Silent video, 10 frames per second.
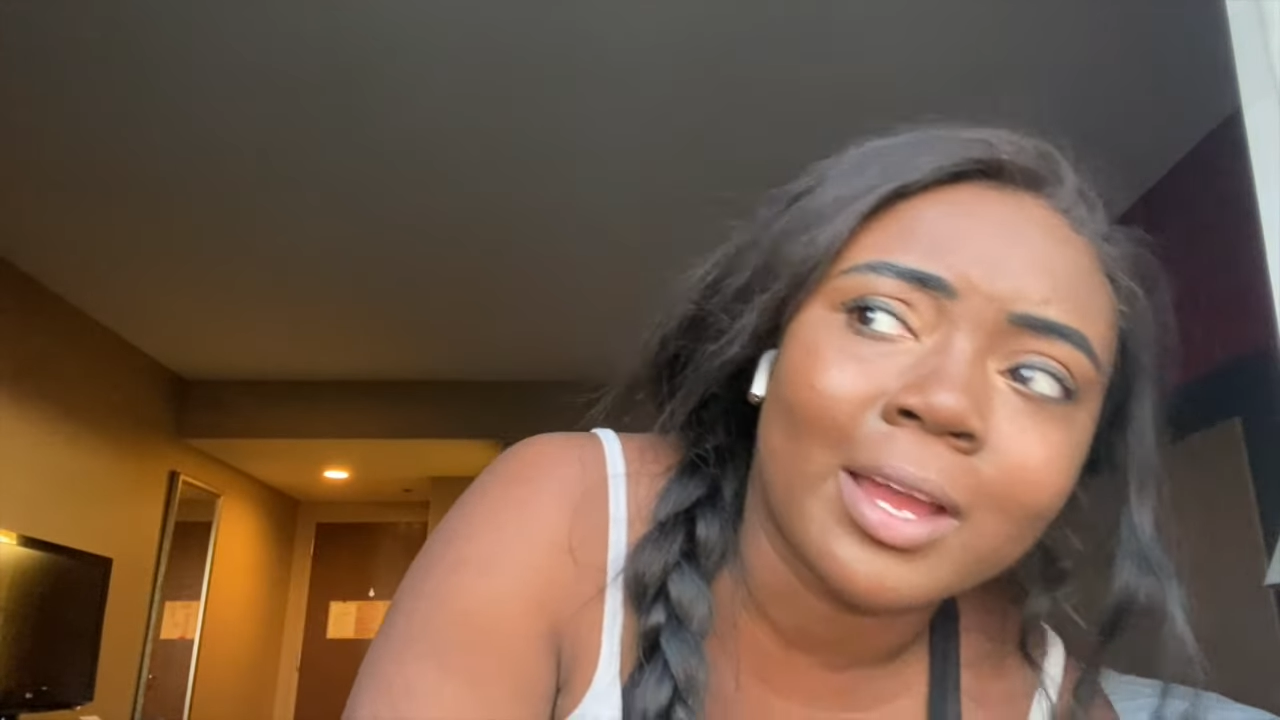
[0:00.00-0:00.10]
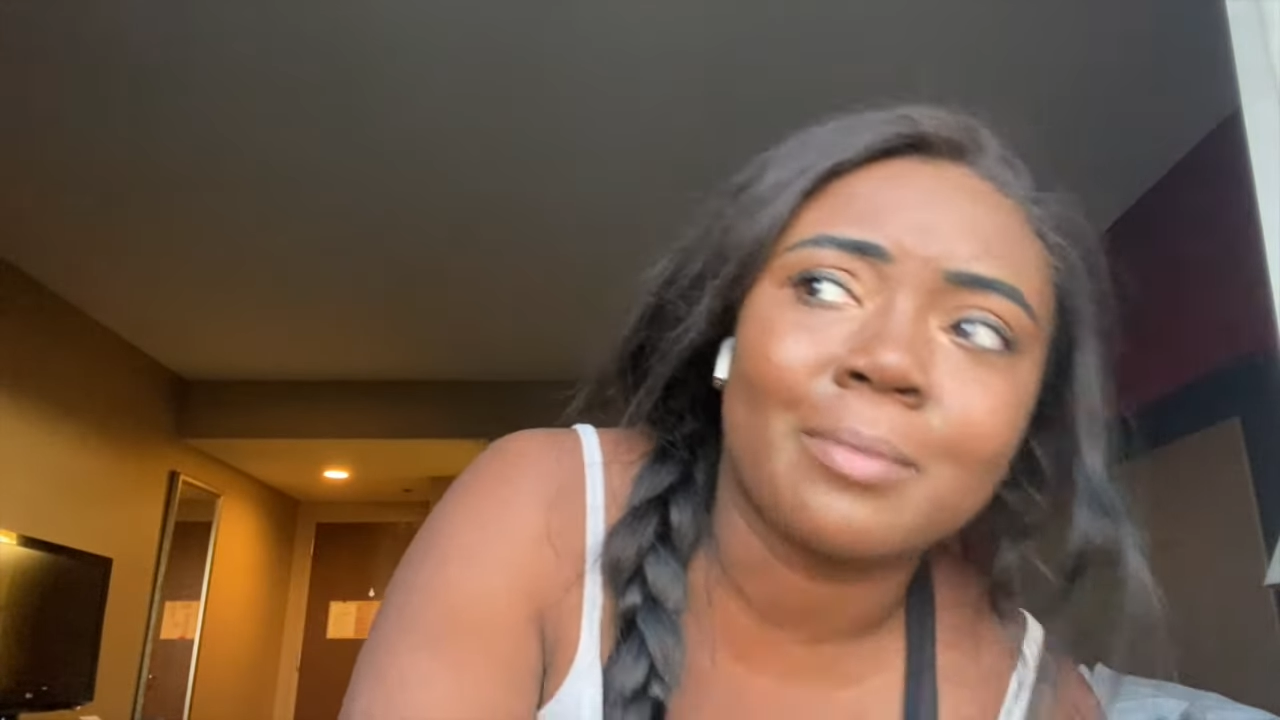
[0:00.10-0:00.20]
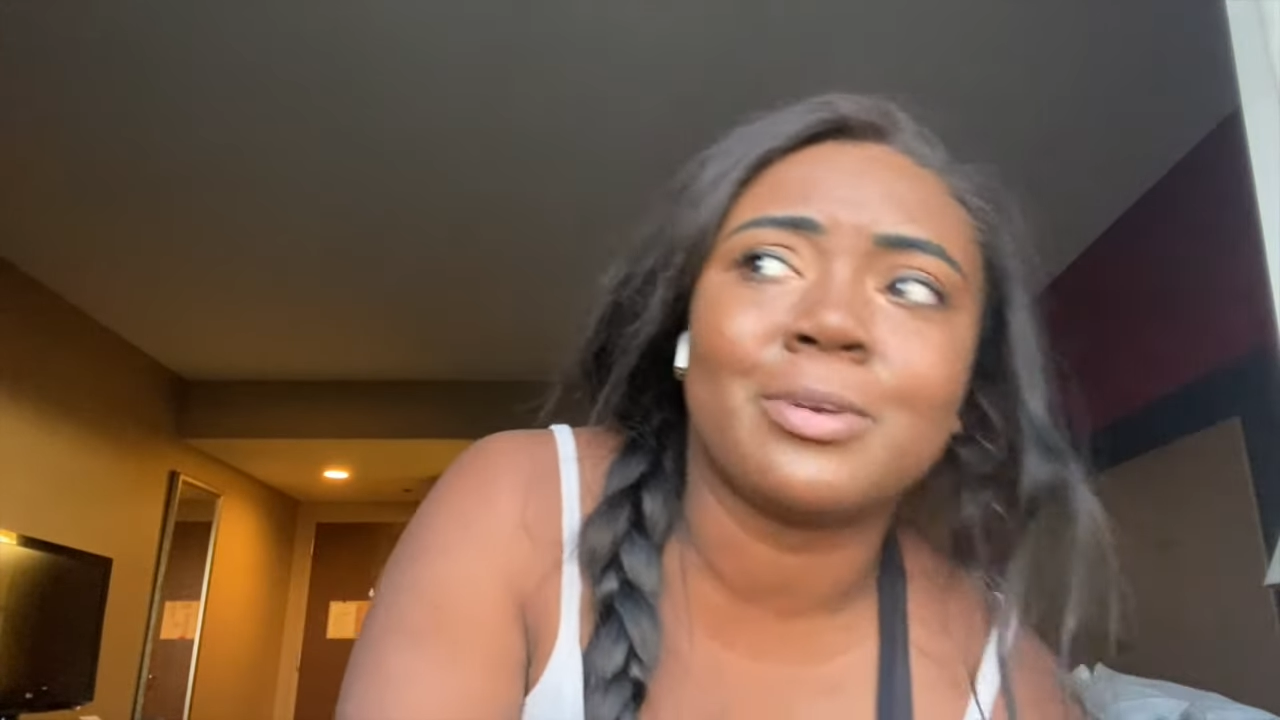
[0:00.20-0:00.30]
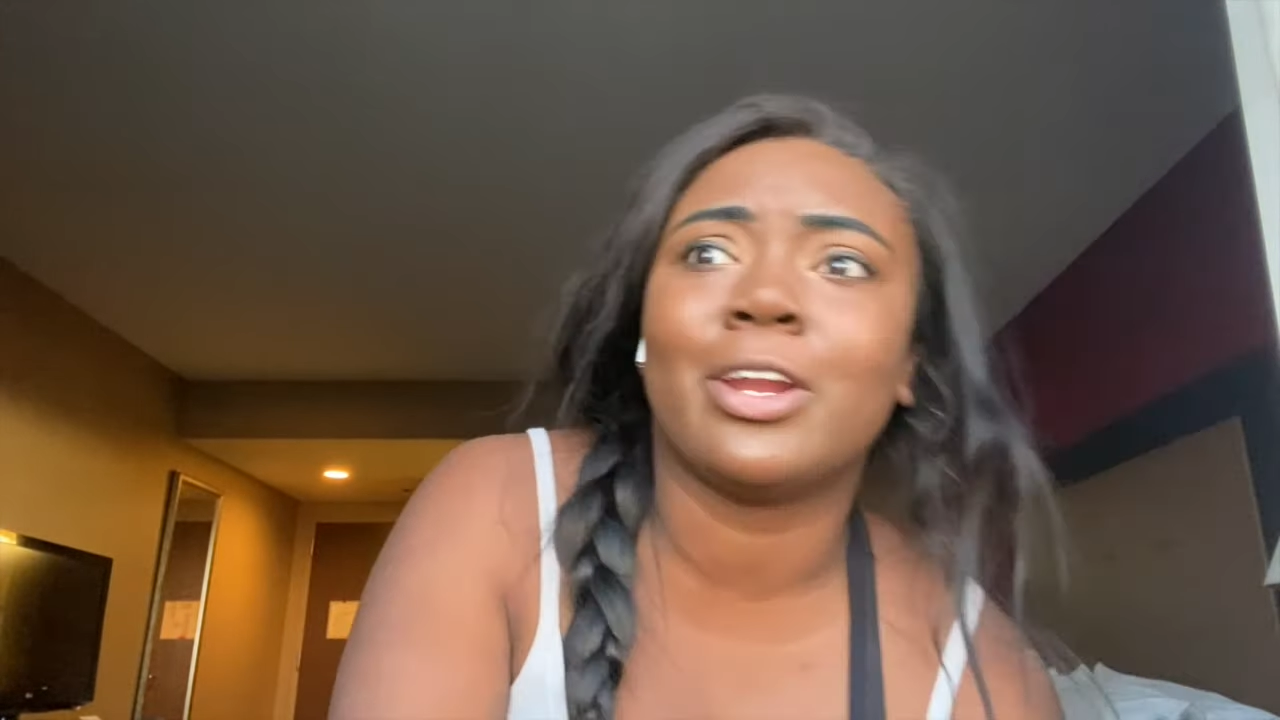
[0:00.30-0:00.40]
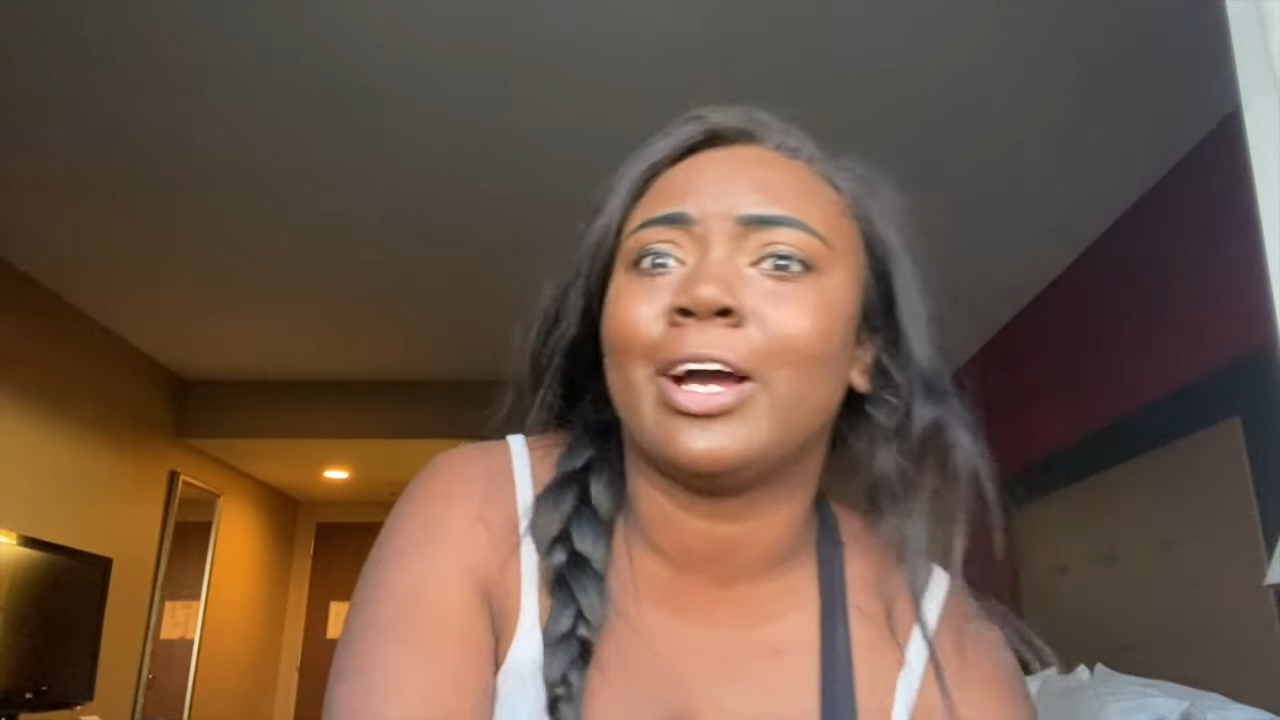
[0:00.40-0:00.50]

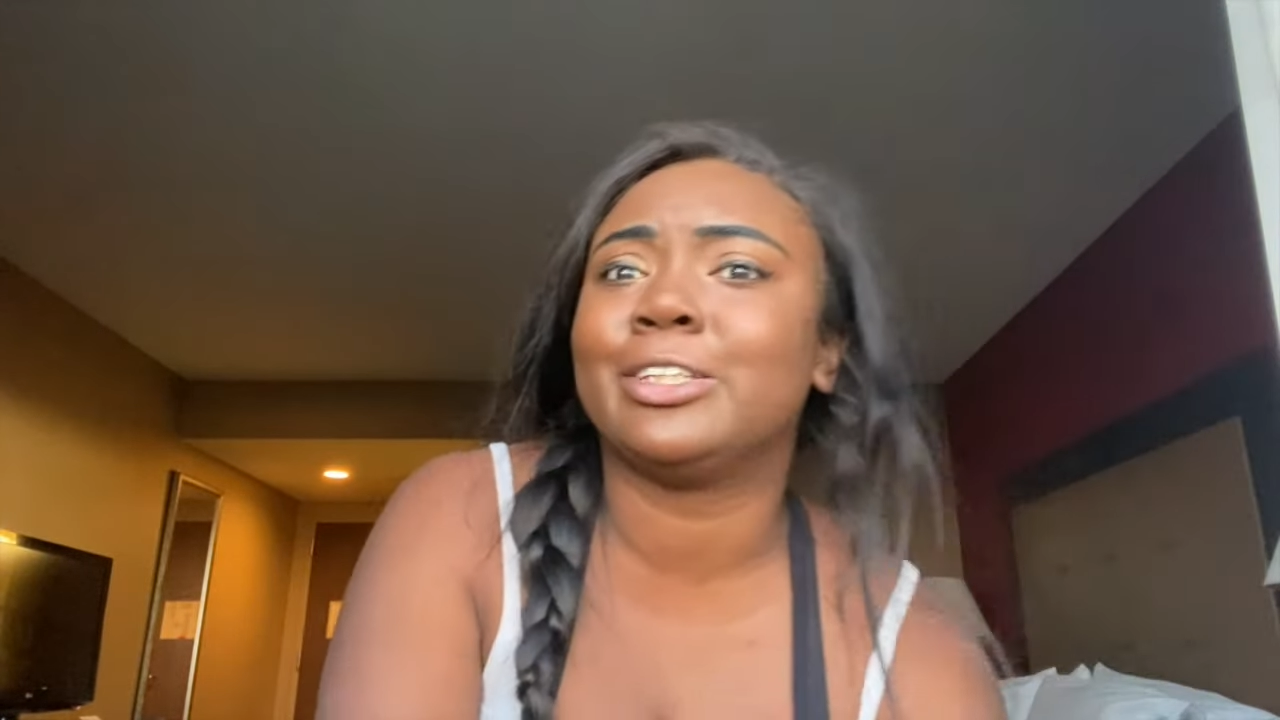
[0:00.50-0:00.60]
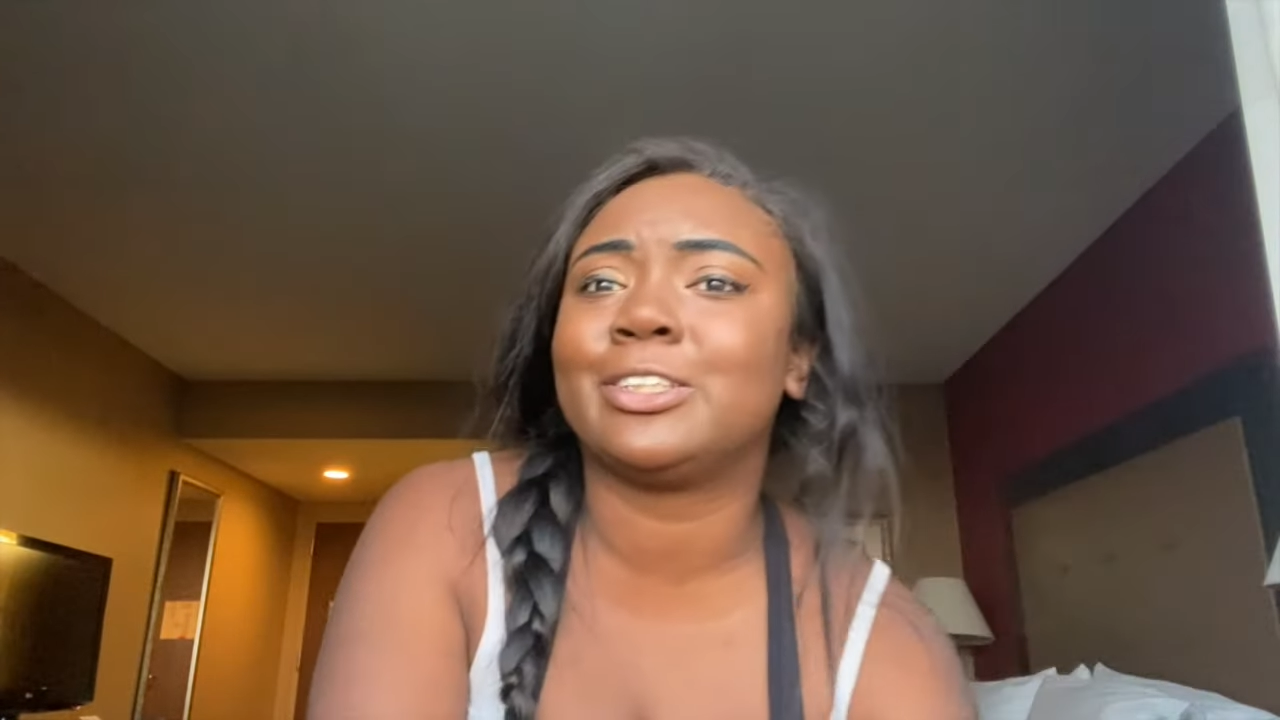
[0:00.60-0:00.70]
I'm not